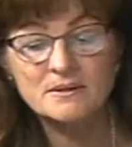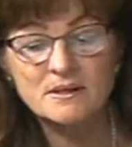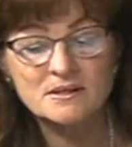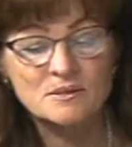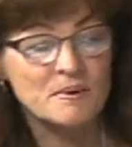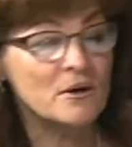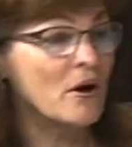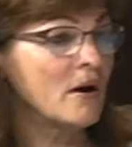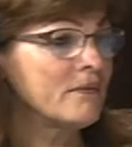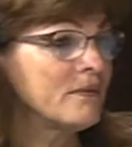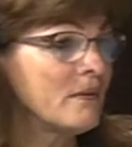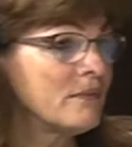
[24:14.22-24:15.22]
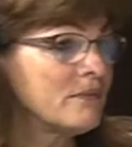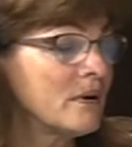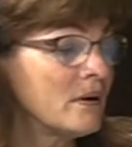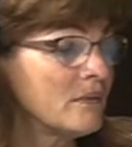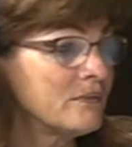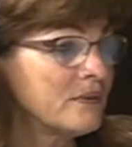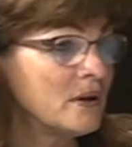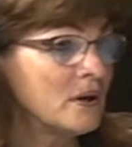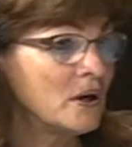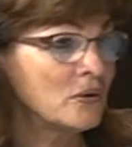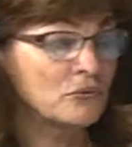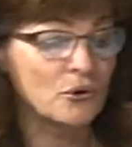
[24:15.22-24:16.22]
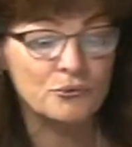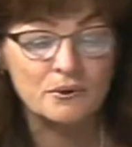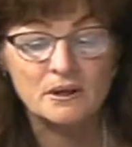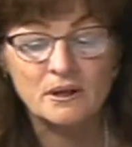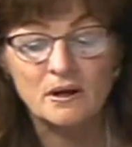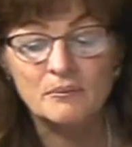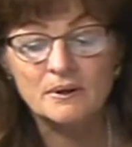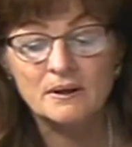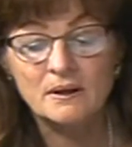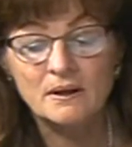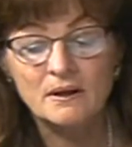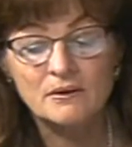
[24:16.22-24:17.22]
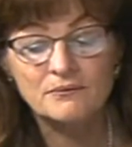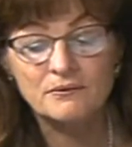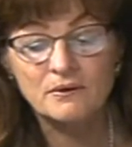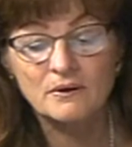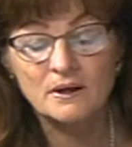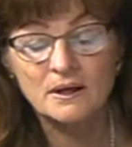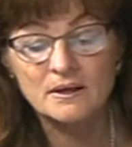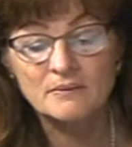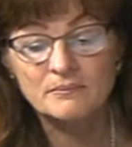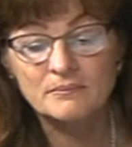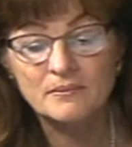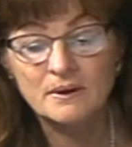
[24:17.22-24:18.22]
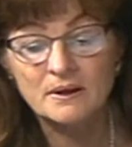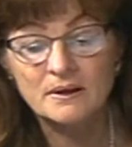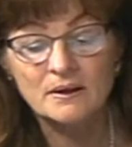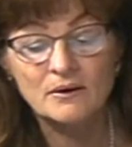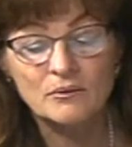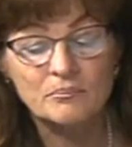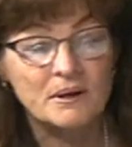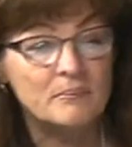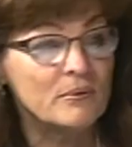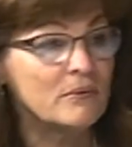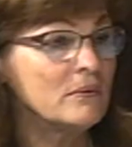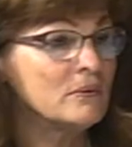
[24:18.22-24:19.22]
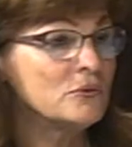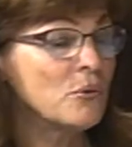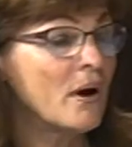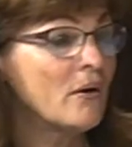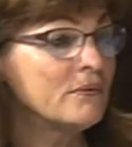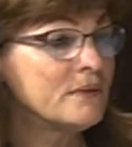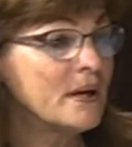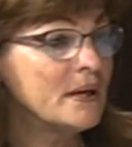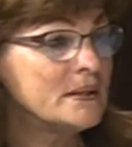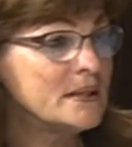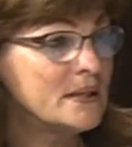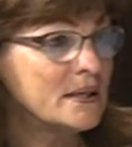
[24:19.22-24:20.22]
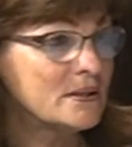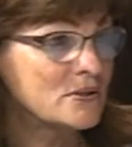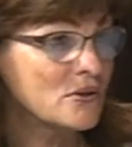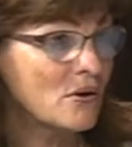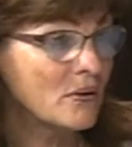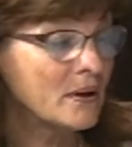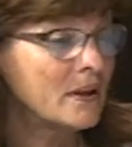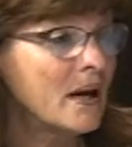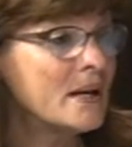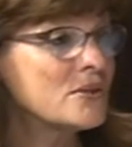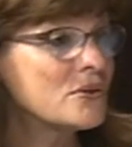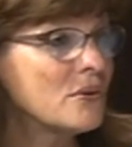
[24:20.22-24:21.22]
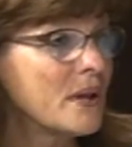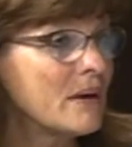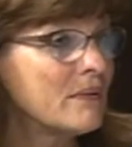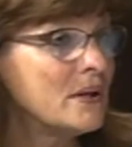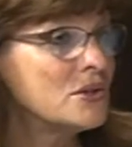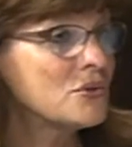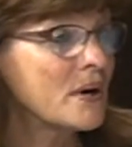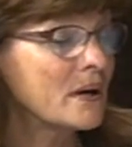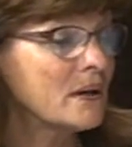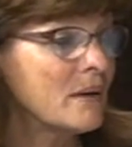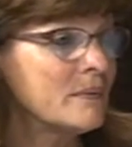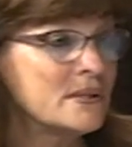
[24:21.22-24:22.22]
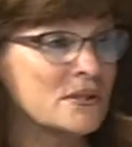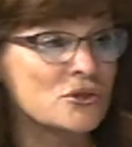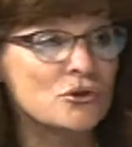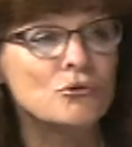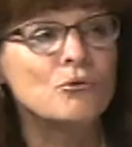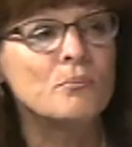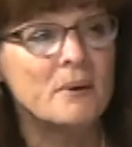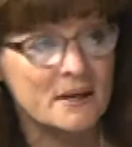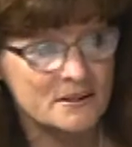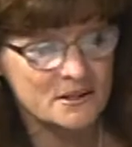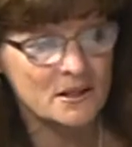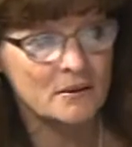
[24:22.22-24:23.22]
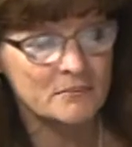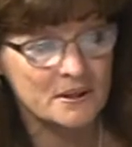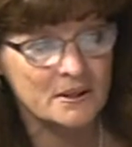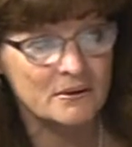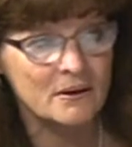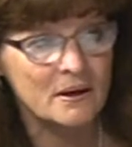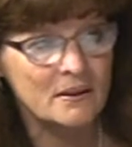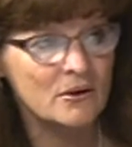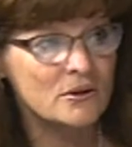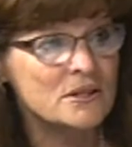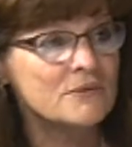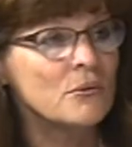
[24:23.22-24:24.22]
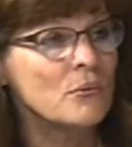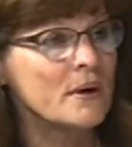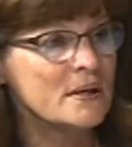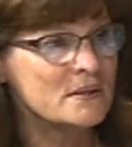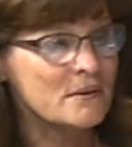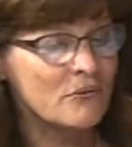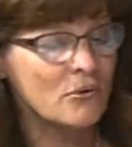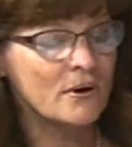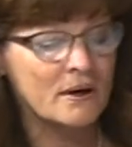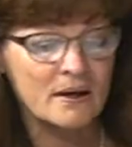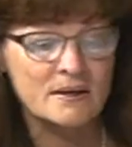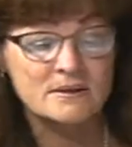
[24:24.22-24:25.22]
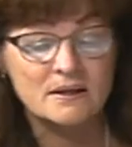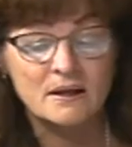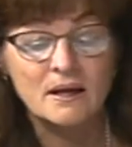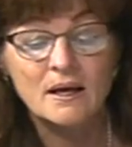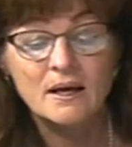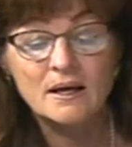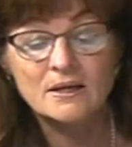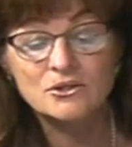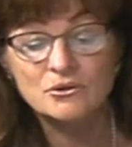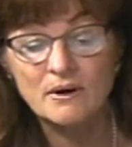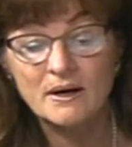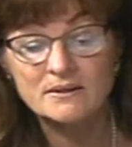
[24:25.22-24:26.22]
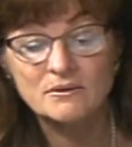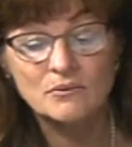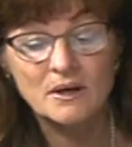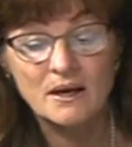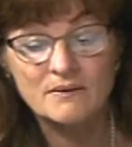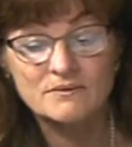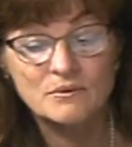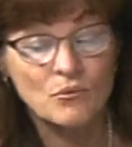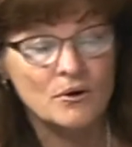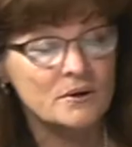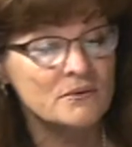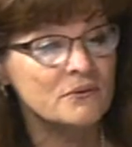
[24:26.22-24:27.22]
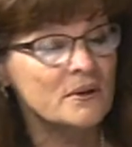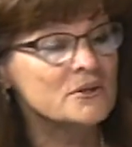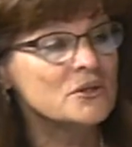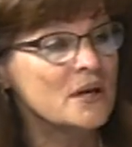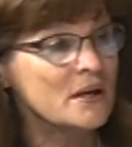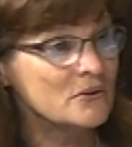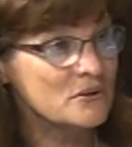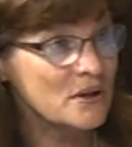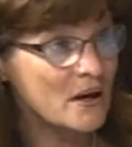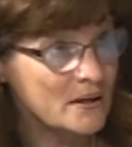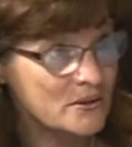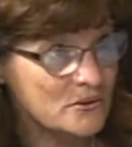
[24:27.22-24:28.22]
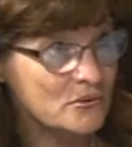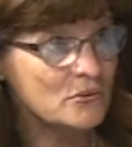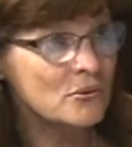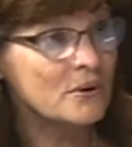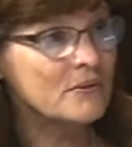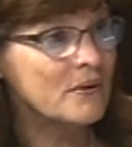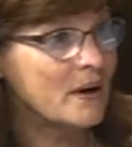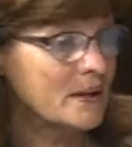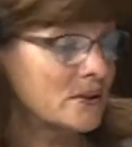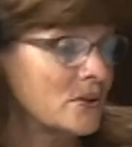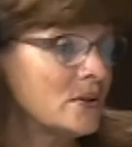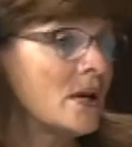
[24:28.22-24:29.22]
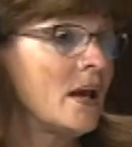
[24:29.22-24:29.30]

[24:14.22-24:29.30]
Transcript: a spin-off of the Rotary Club, and they're for younger people 12 to 18. So in high school, they have an Interact Club. It's a school-based club here. There are different ways of organizing Interact, and we have some wonderful educators at the high school who are advisors,